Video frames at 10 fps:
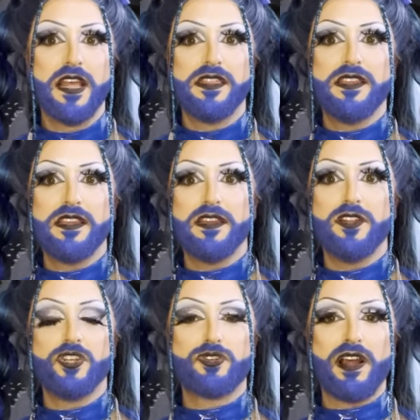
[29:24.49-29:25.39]
The
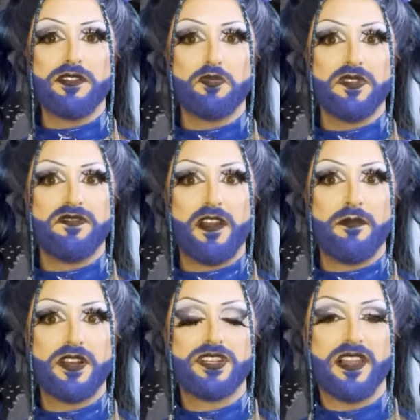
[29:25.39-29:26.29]
dress was very
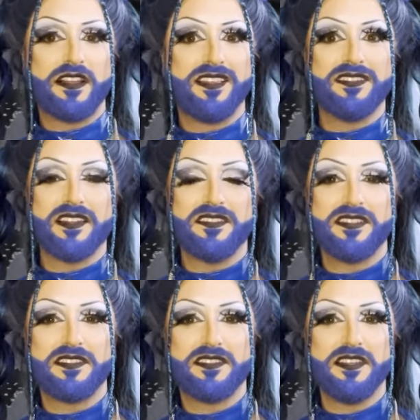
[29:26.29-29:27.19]
much like this
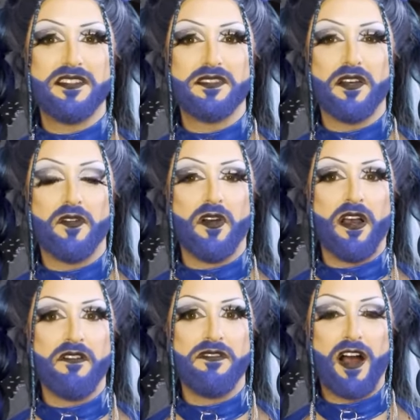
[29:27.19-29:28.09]
sixties
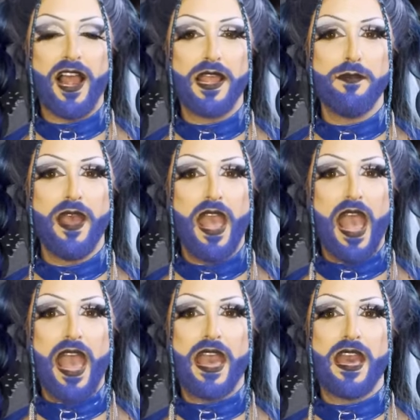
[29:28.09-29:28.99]
uh, vibe,
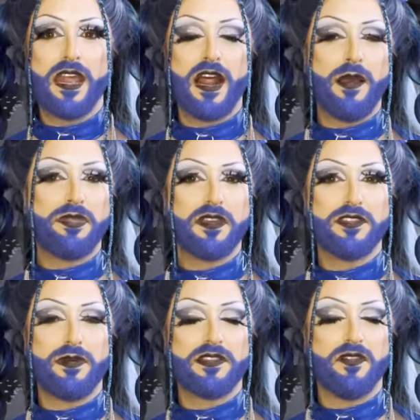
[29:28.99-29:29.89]
and I'm thinking
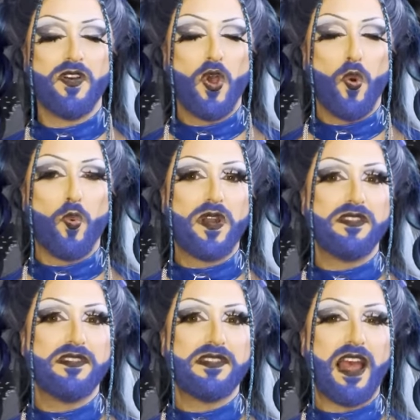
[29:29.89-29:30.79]
to myself, what
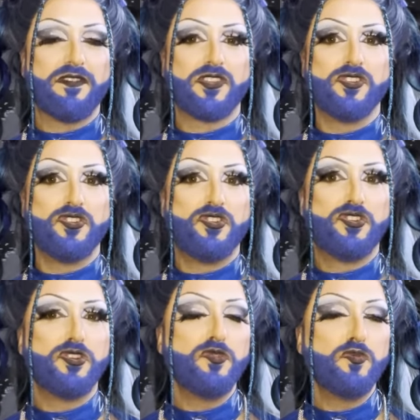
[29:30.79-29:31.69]
does this have to
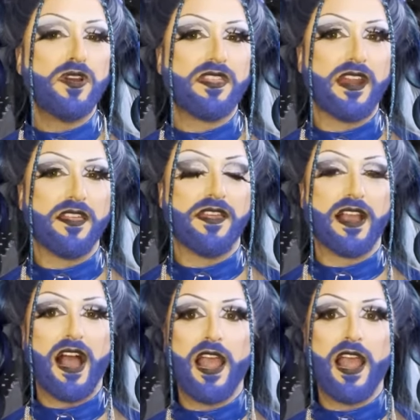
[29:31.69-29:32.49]
do with anything?